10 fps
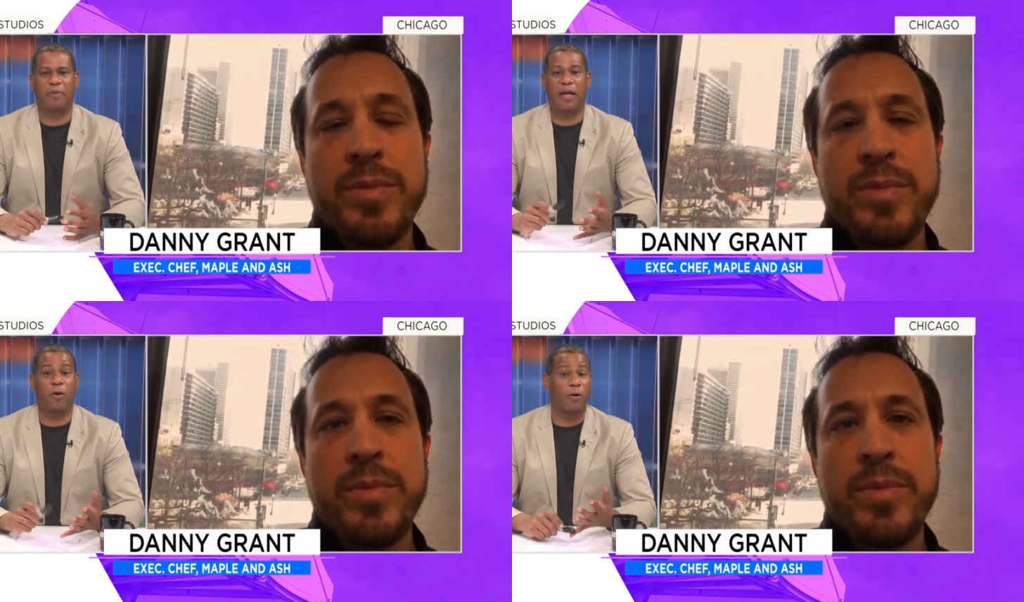
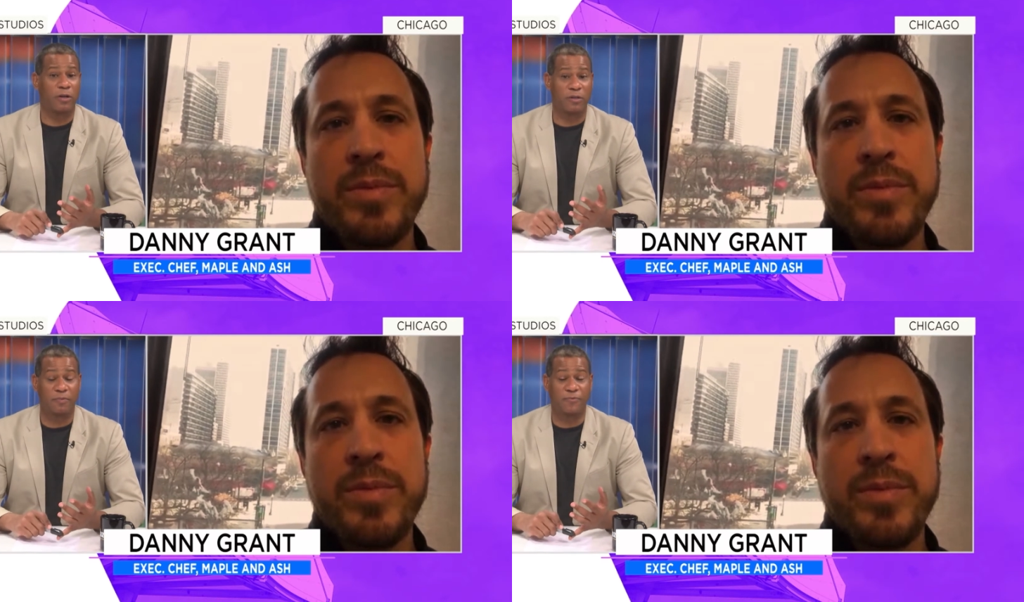Speaker 1: by
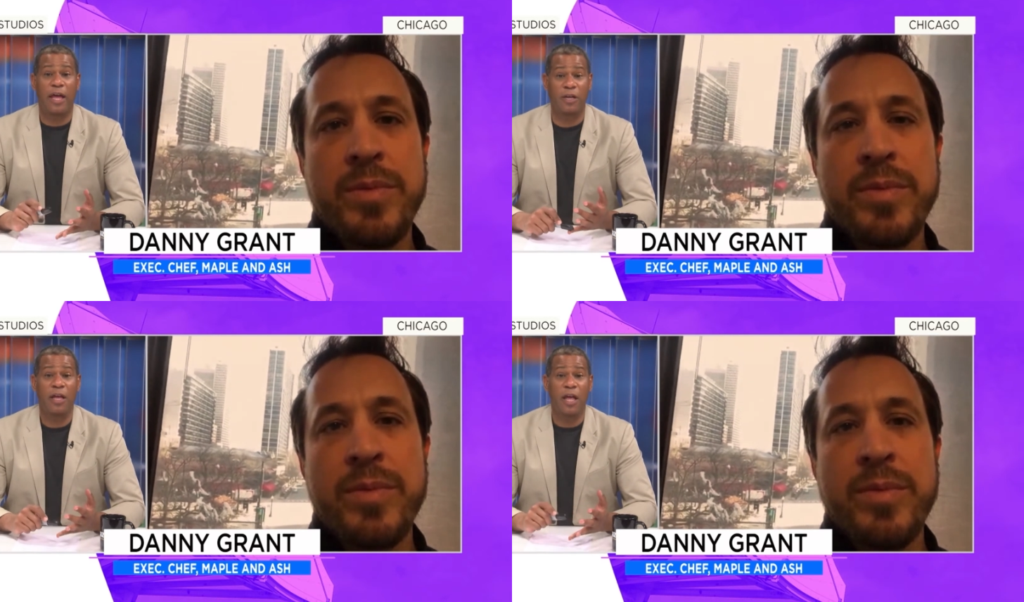ordering some
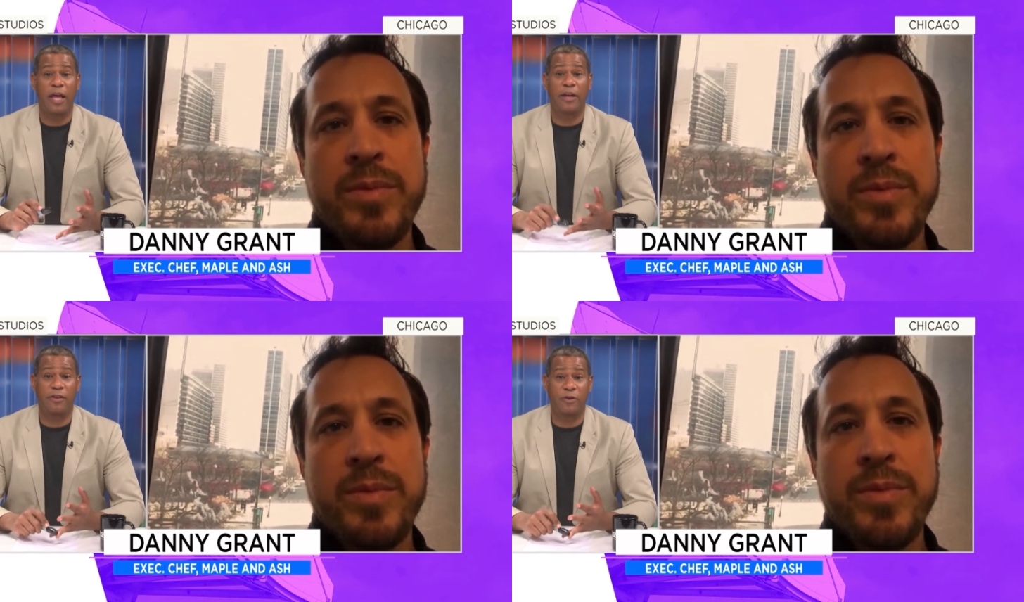food
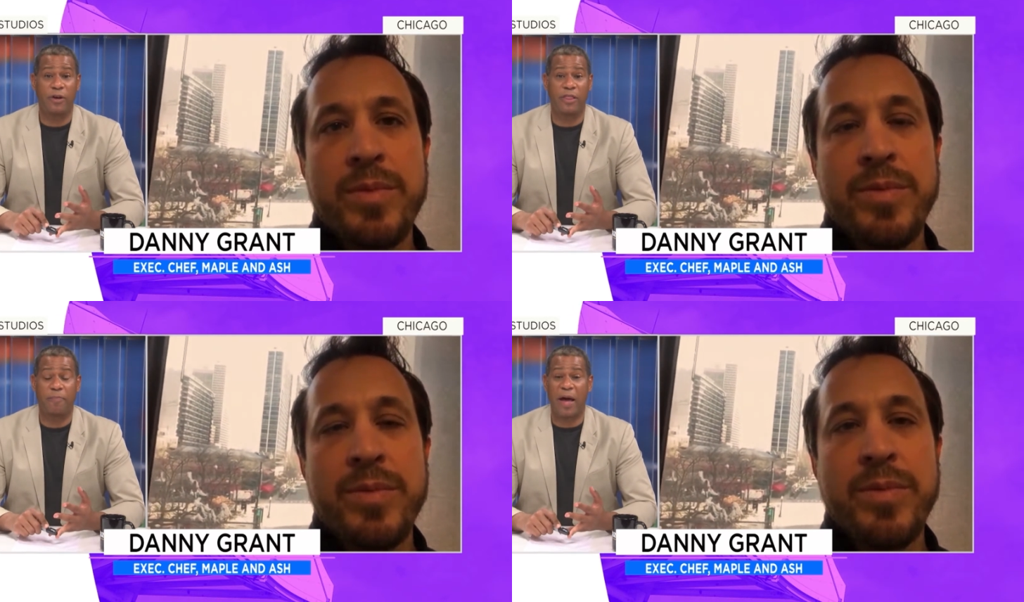and
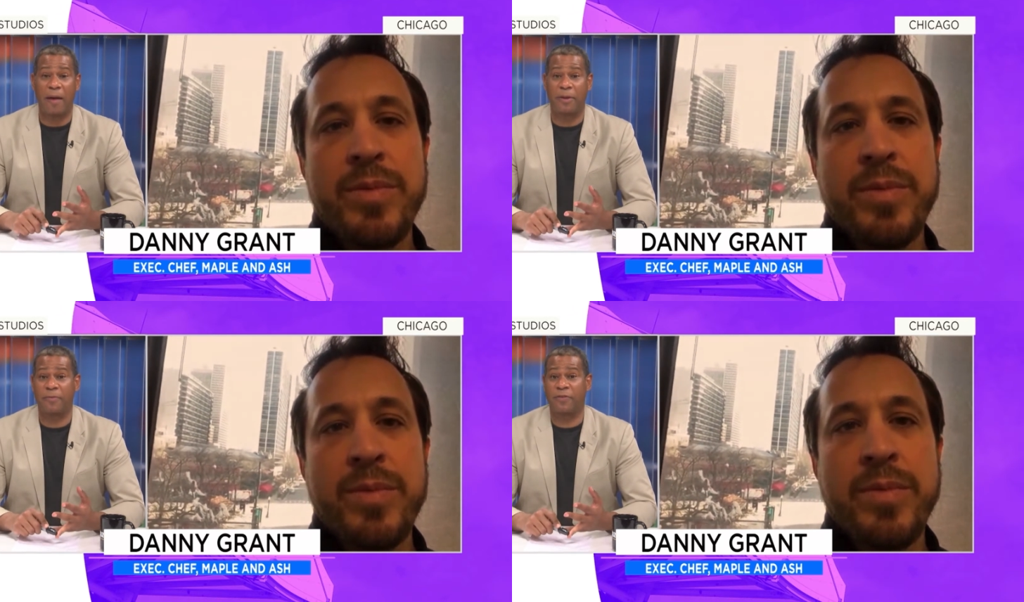doing the
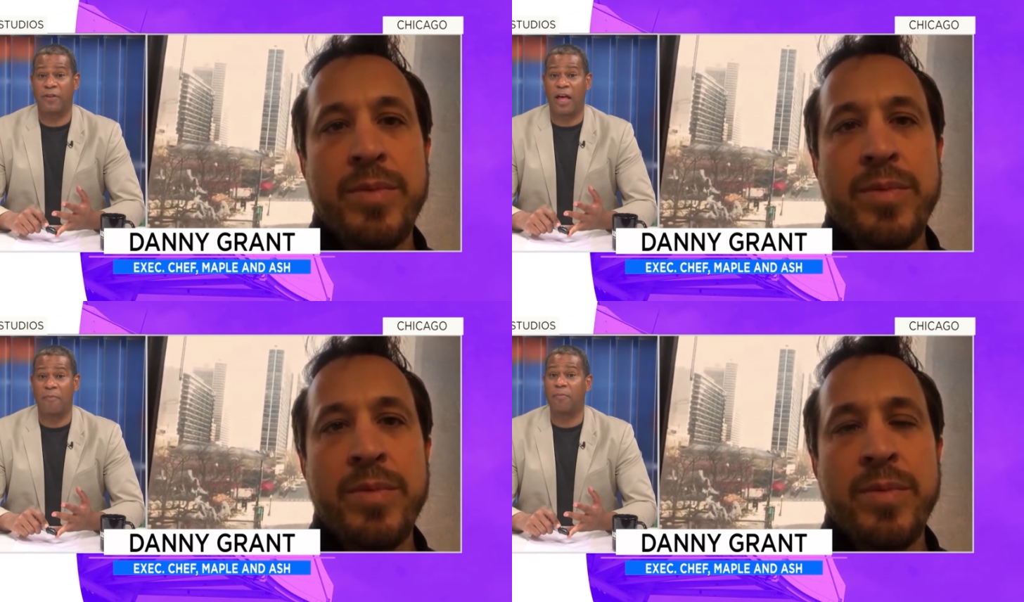
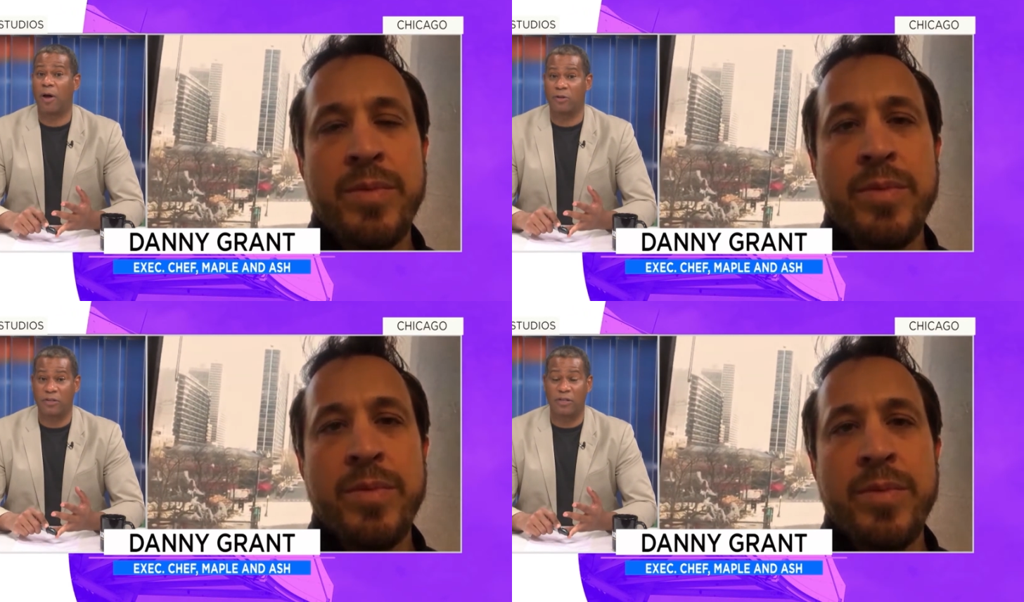Bottomless uh,
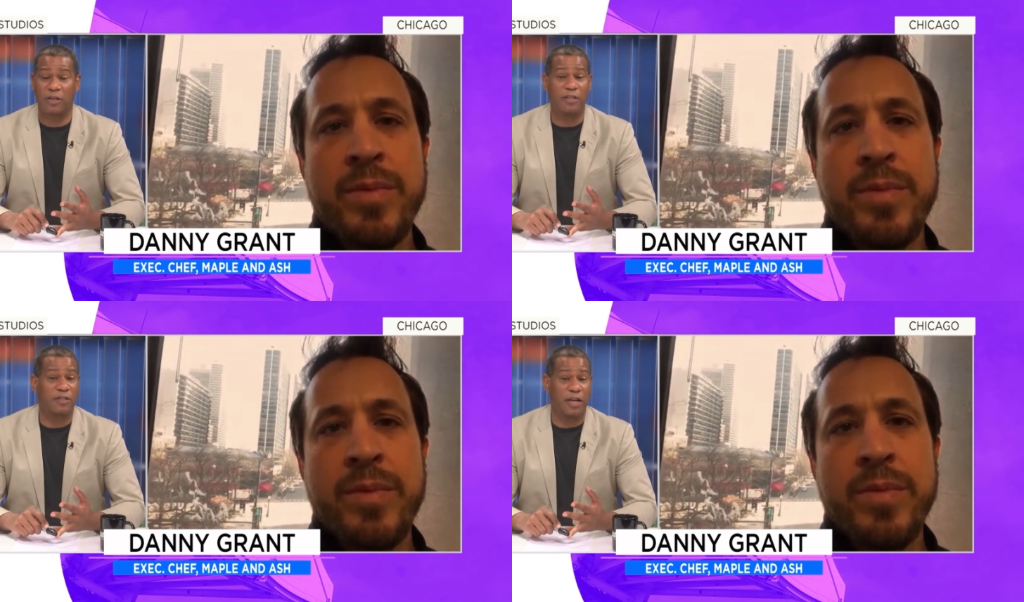
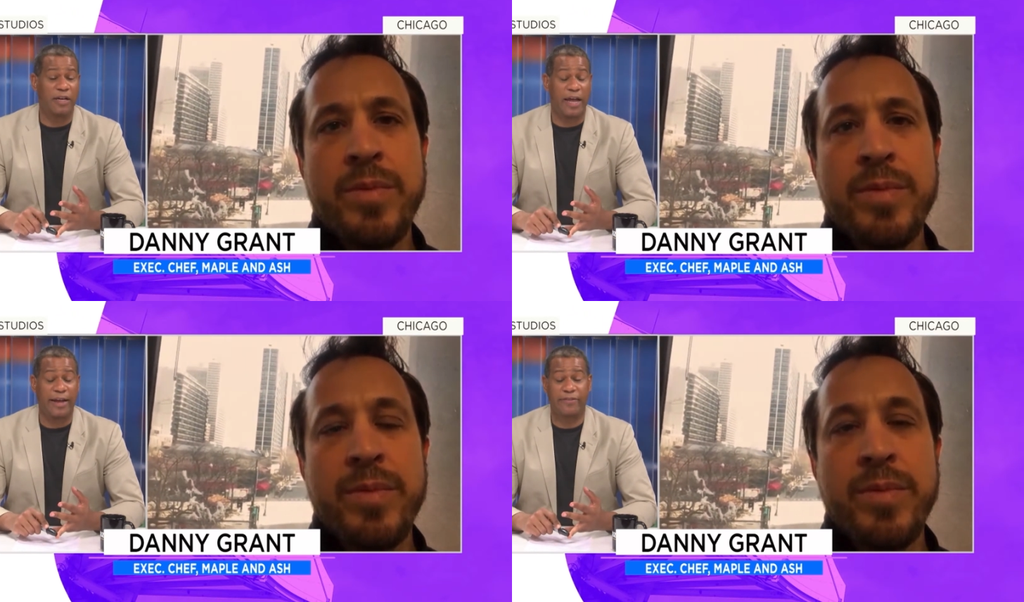mimosas on
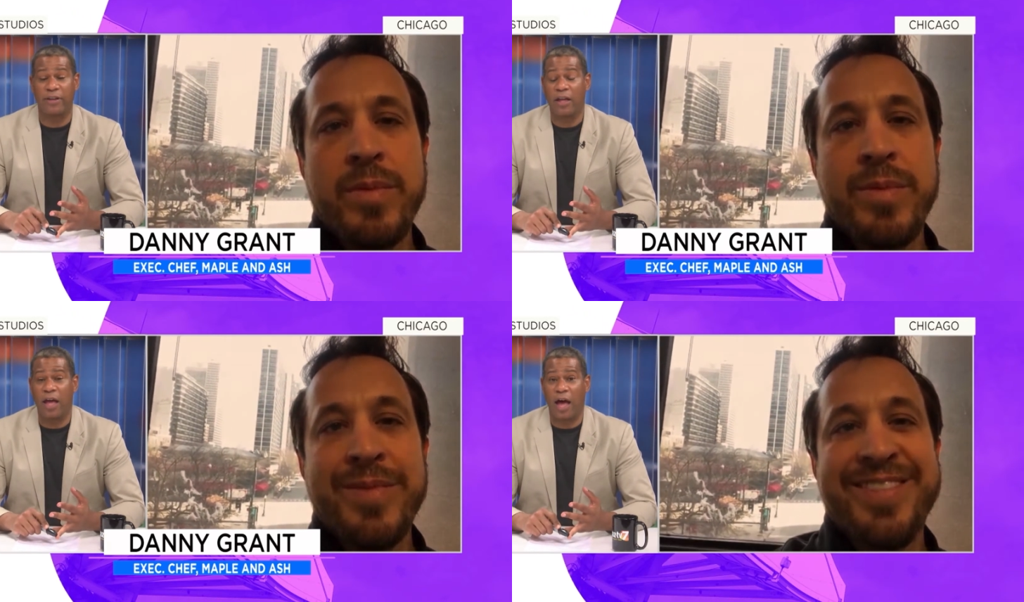
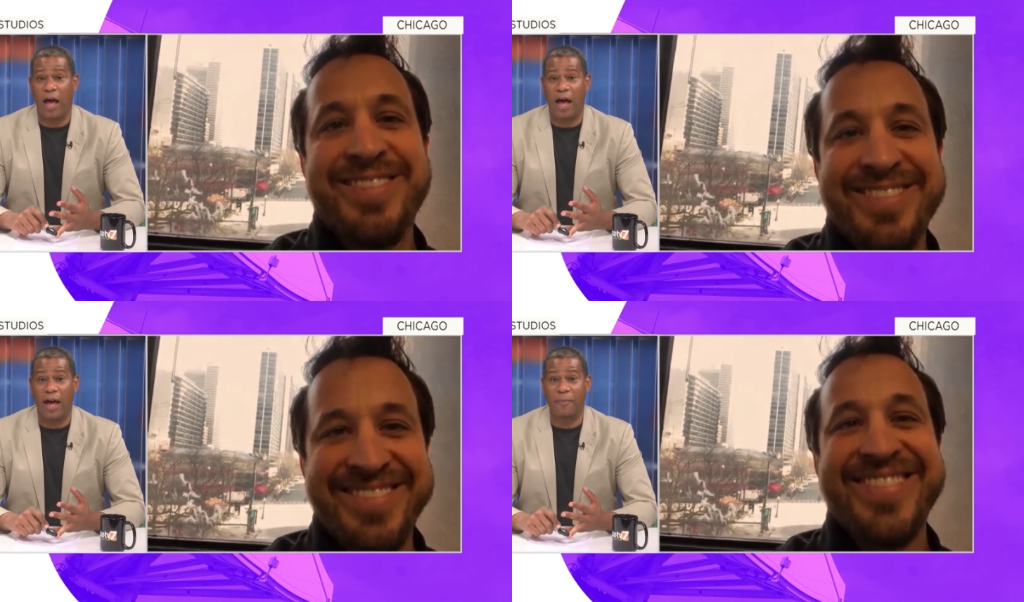Sundays.
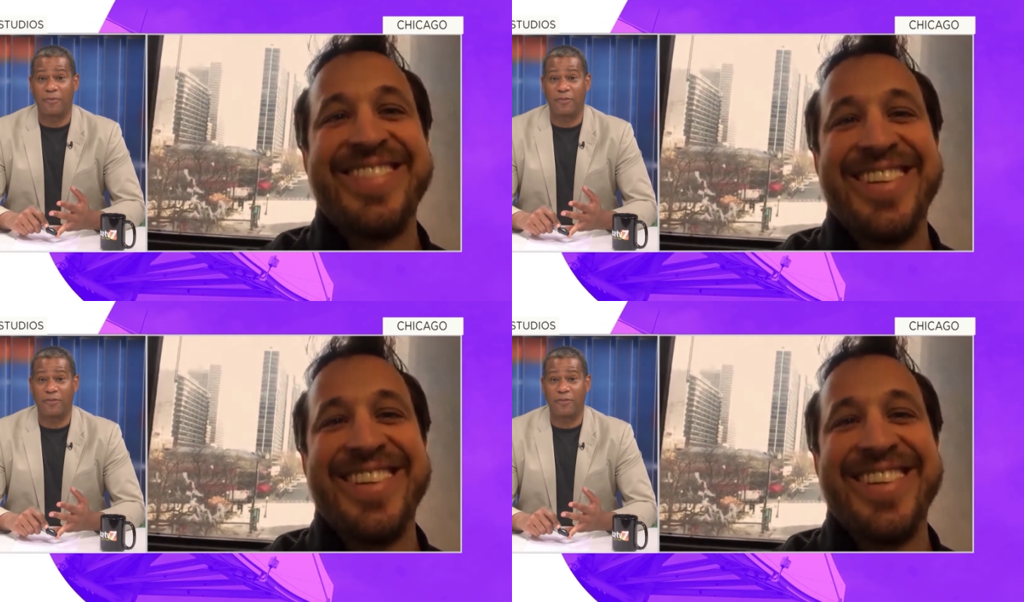Um,